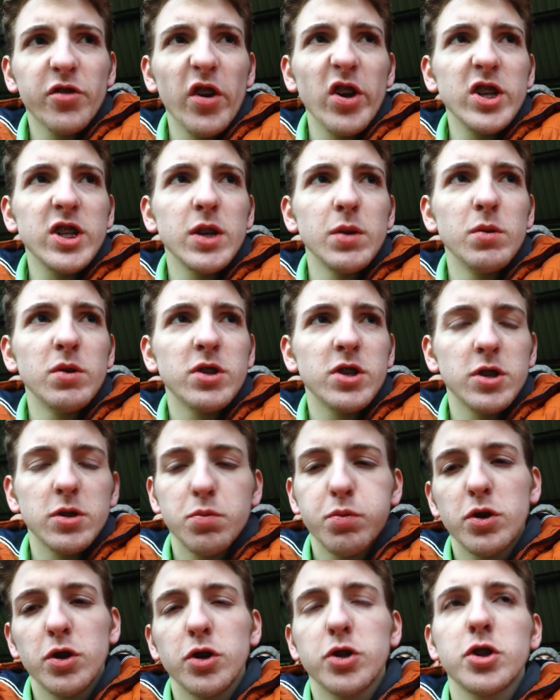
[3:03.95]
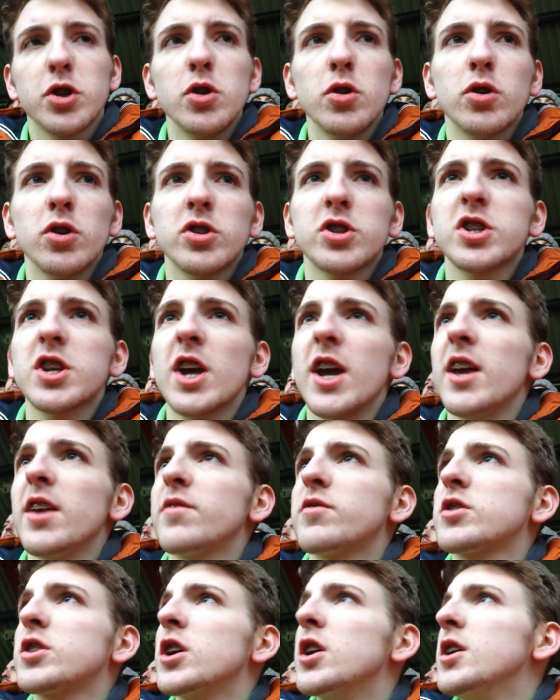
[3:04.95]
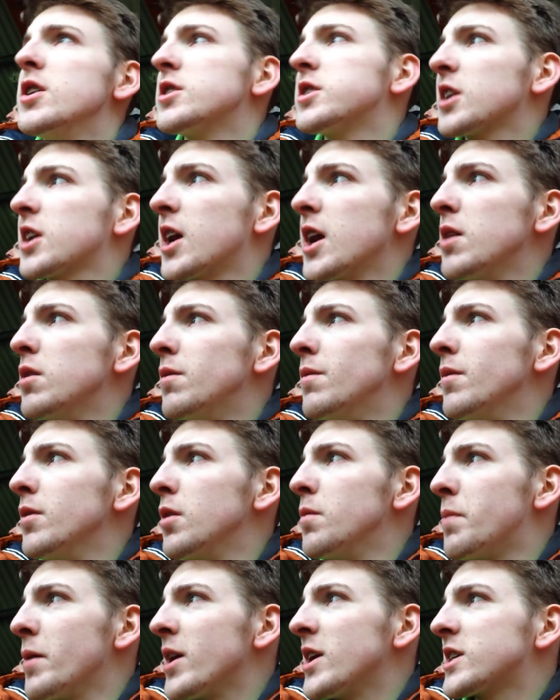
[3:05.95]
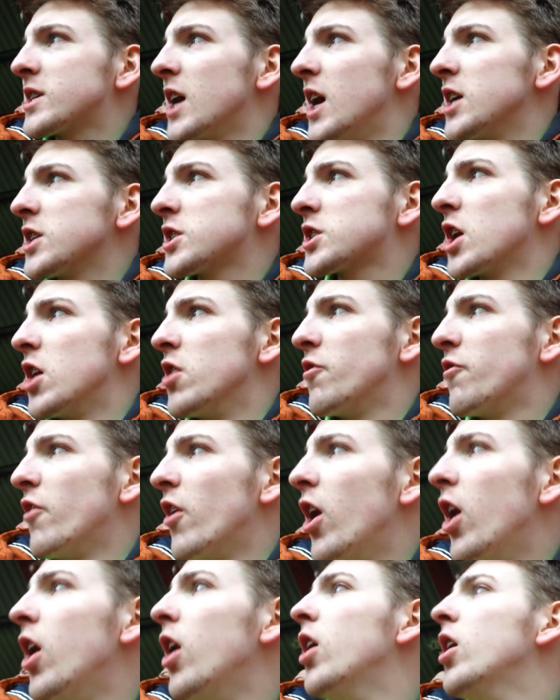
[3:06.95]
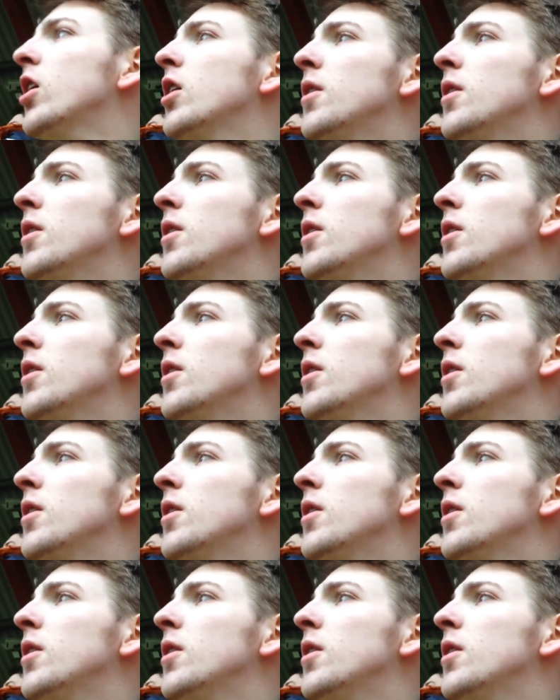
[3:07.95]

Fitzsimons has produced two good saves to keep the bees out so far.